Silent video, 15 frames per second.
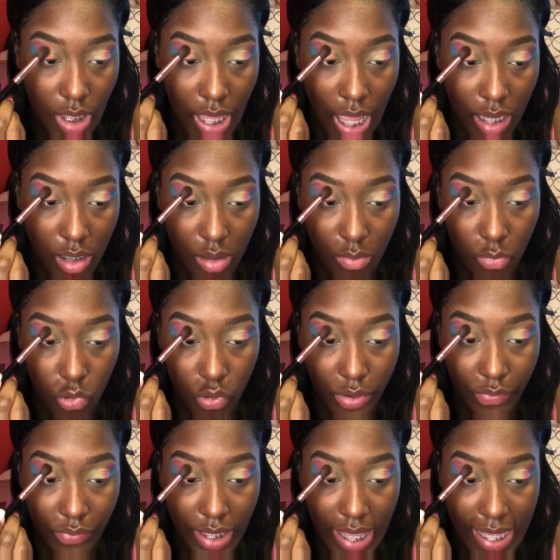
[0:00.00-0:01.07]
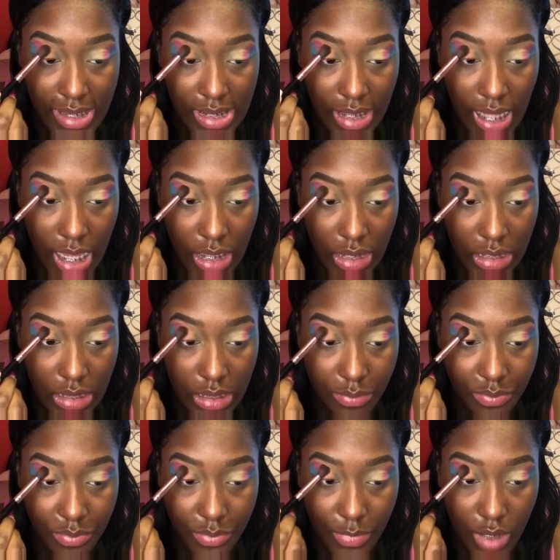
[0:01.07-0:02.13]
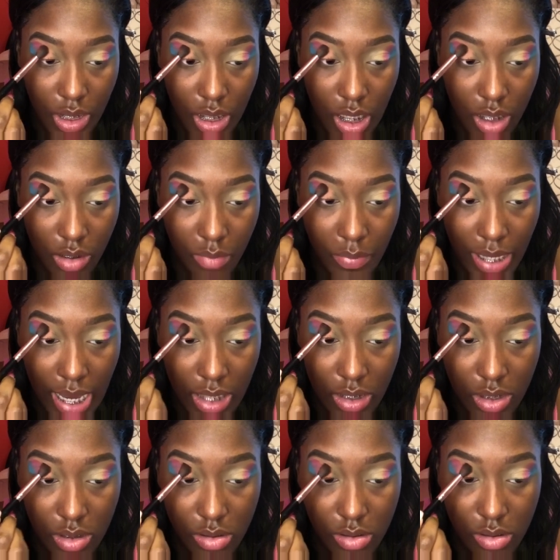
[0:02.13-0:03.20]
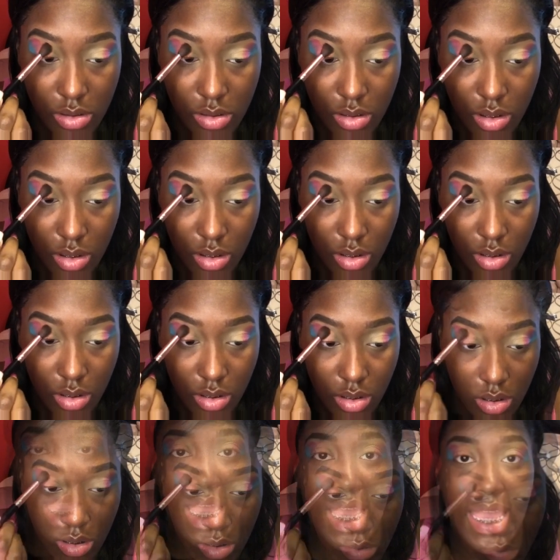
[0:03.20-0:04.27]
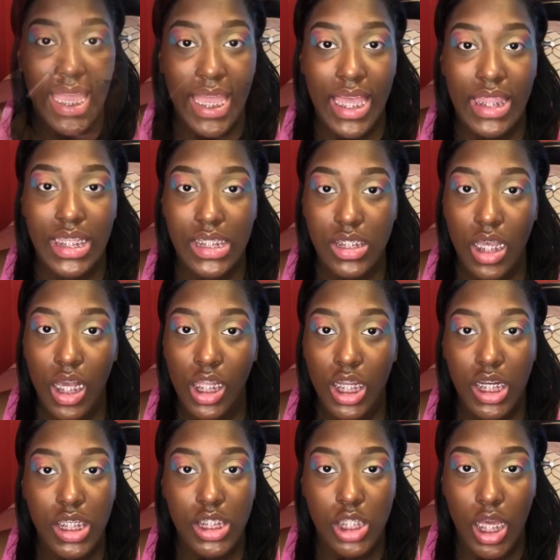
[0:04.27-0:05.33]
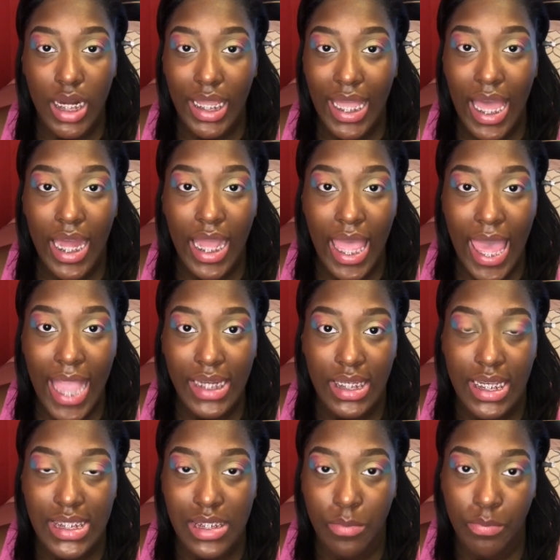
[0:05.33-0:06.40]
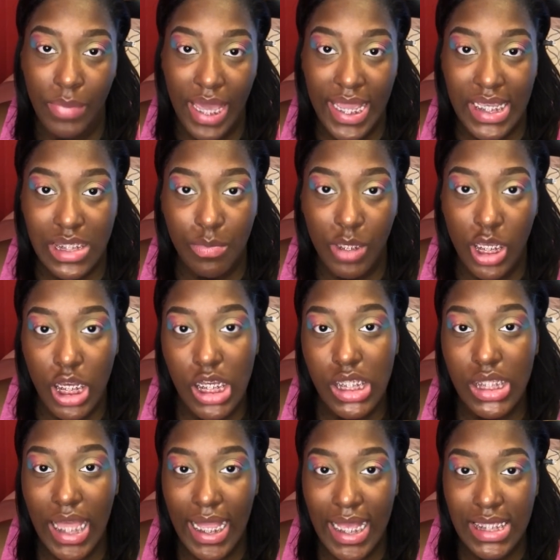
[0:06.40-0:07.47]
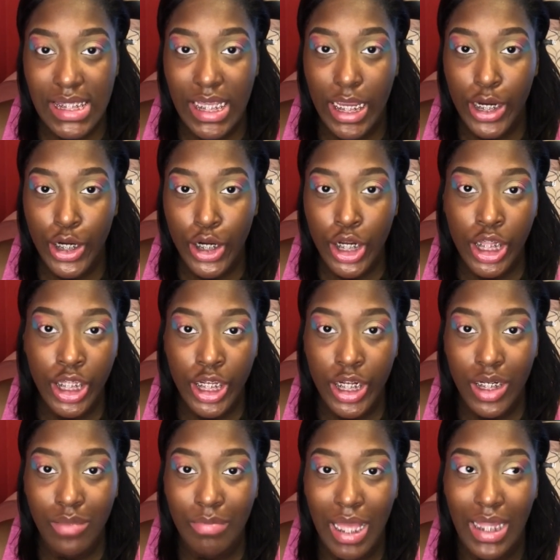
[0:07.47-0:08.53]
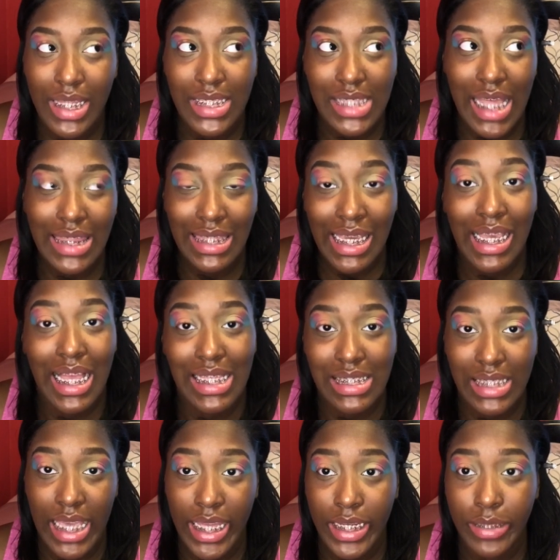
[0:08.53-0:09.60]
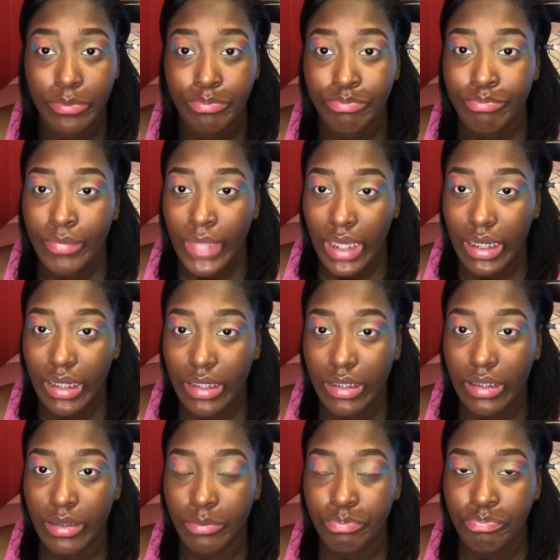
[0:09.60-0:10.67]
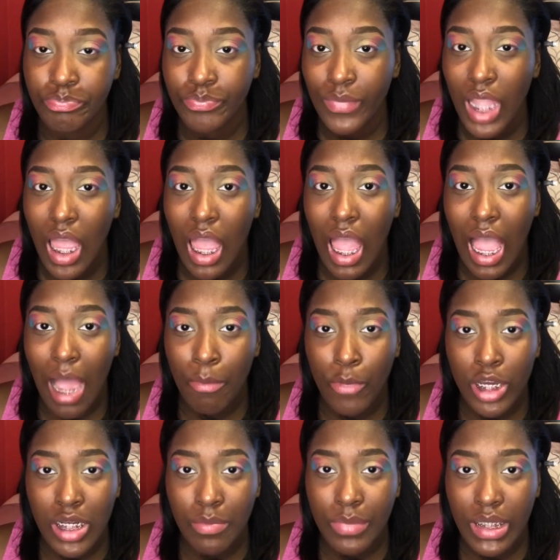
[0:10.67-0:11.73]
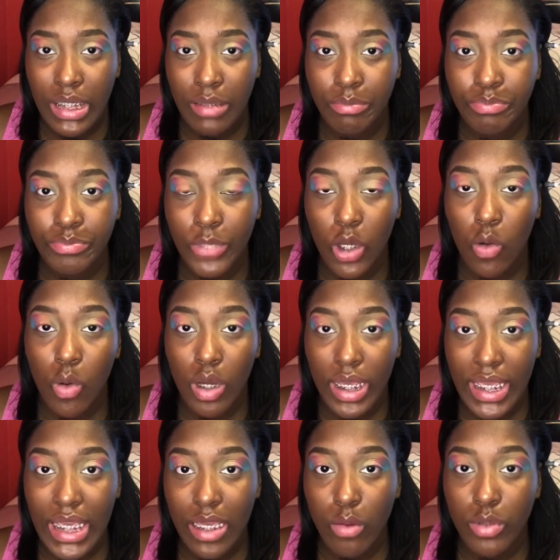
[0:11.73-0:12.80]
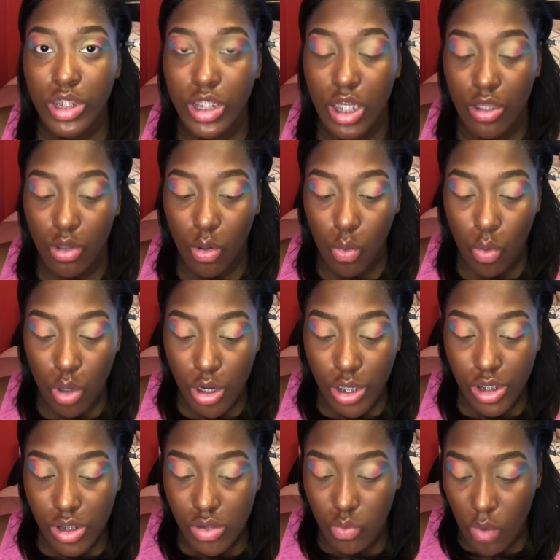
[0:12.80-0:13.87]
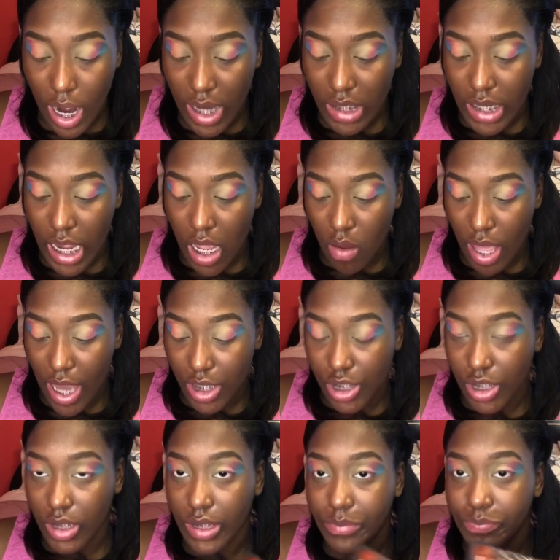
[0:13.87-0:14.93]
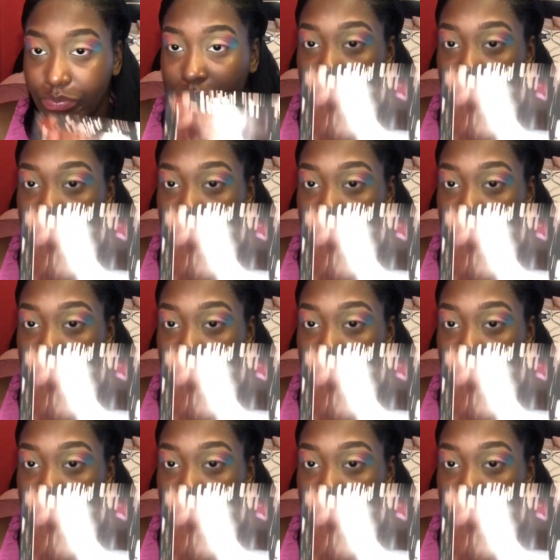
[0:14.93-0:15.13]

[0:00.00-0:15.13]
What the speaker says: I know Morphe has a lot of good color palettes. And this color is going to kind of act as a base because, like I said earlier, at least I think I said it, I'm going to be going in with another orange right now, actually.